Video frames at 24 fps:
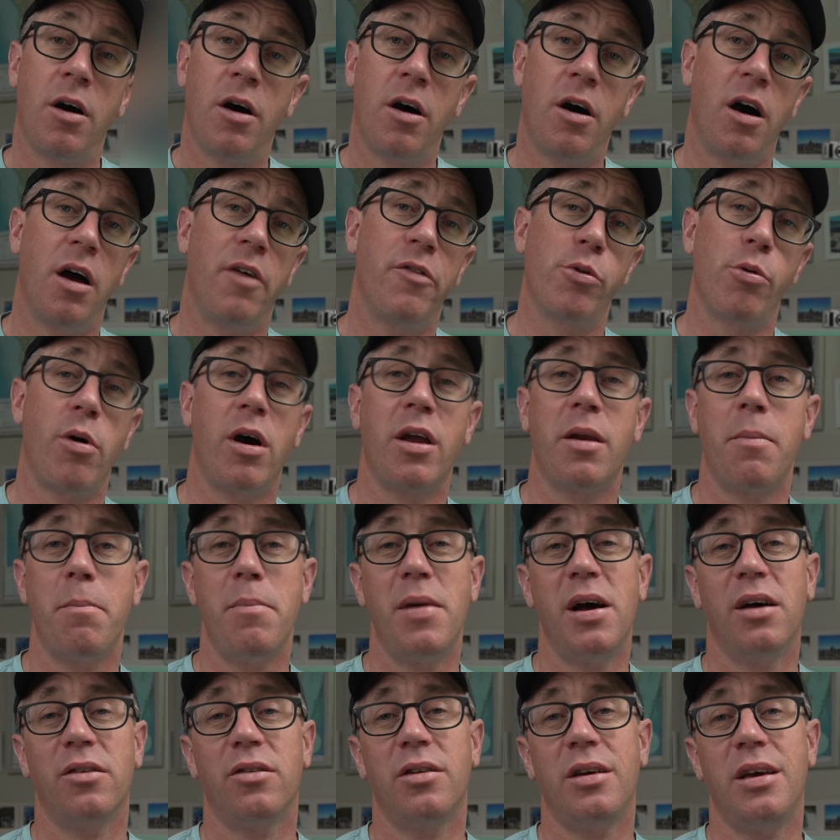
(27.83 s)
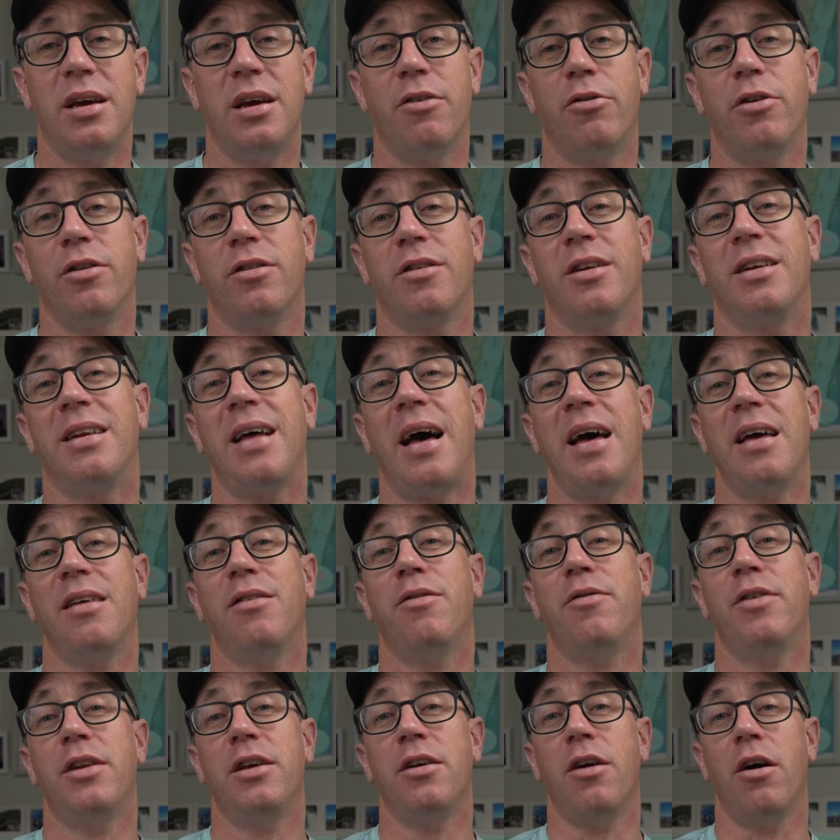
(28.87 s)
Hi everyone, Mauser here, and in today's
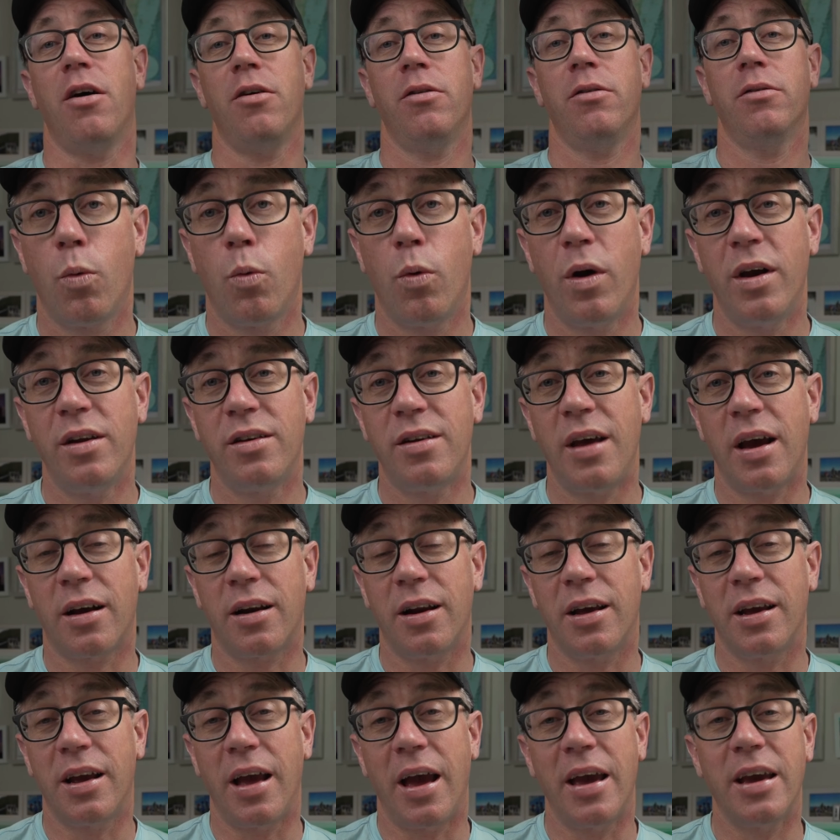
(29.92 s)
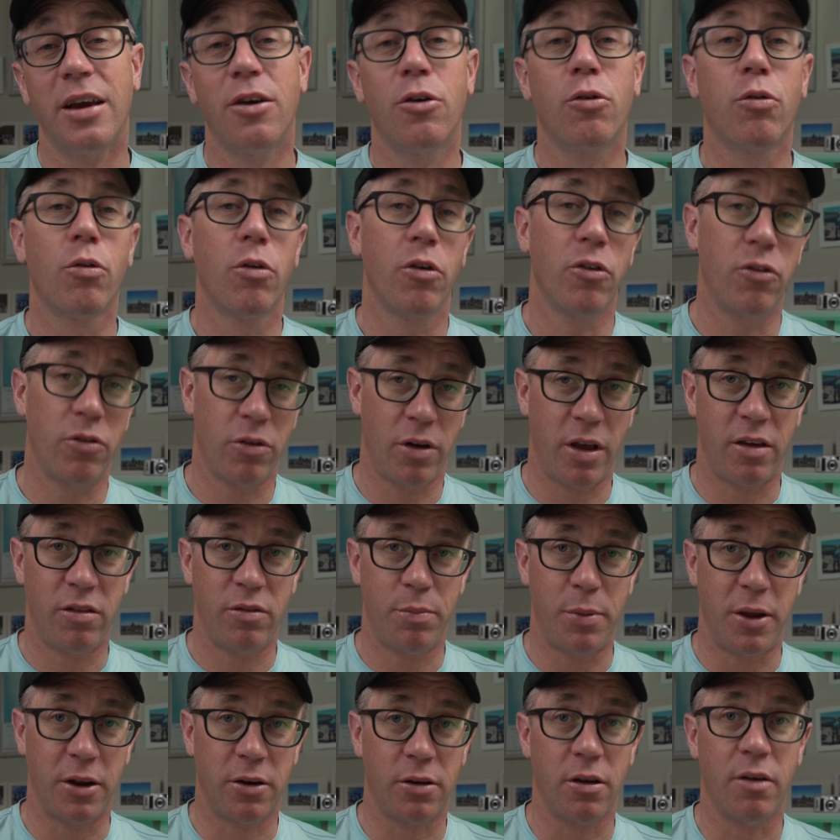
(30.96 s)
video, we're tackling a crucial
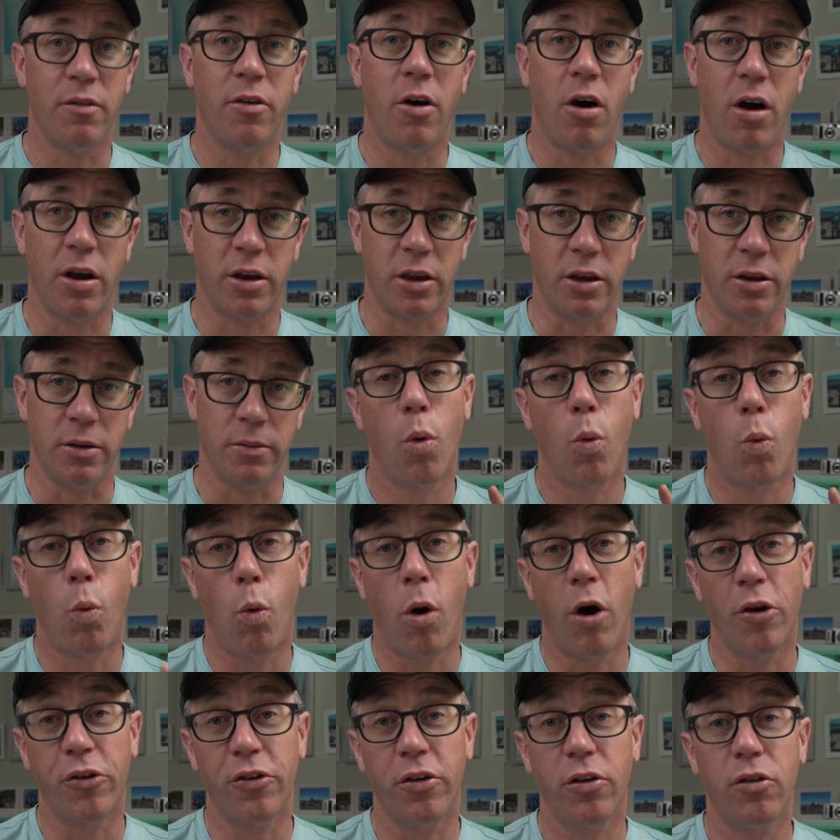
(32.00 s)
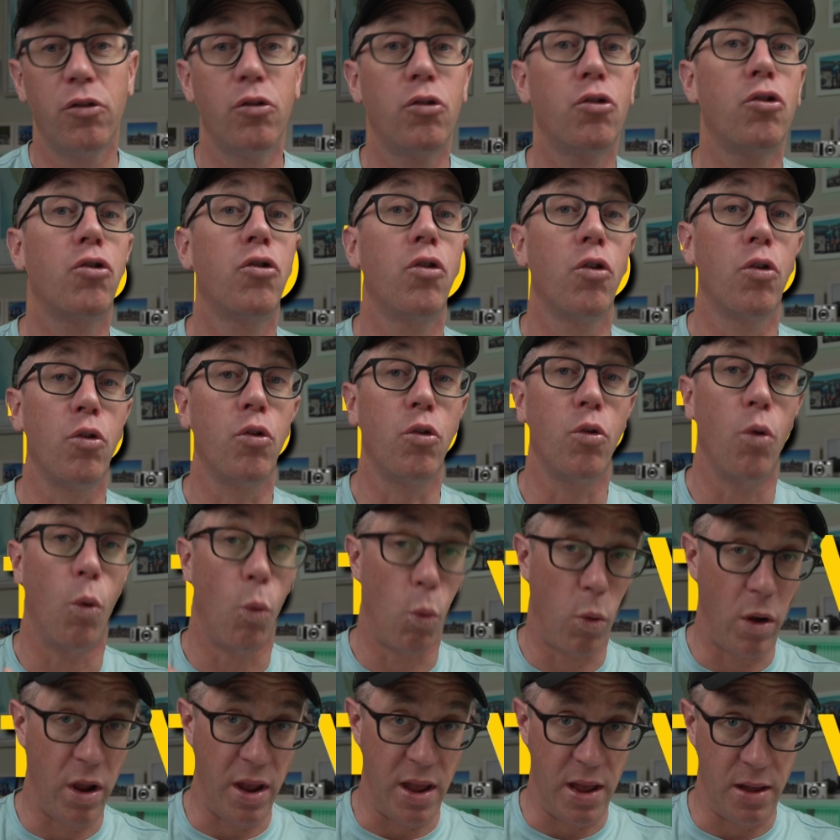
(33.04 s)
aspect of hiking: what to
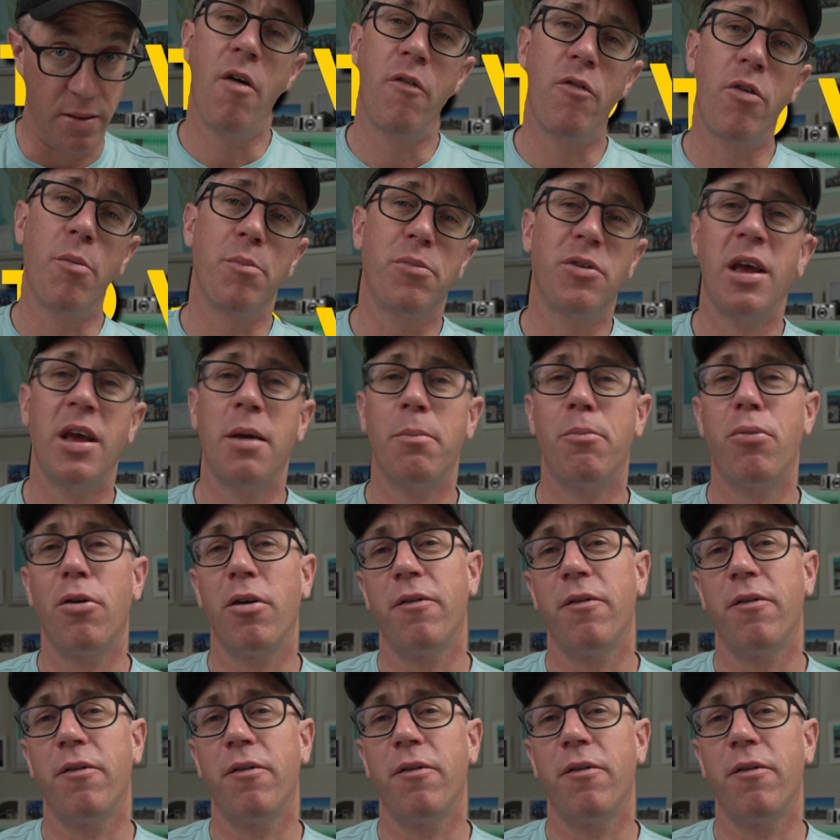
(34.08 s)
wear. From temperate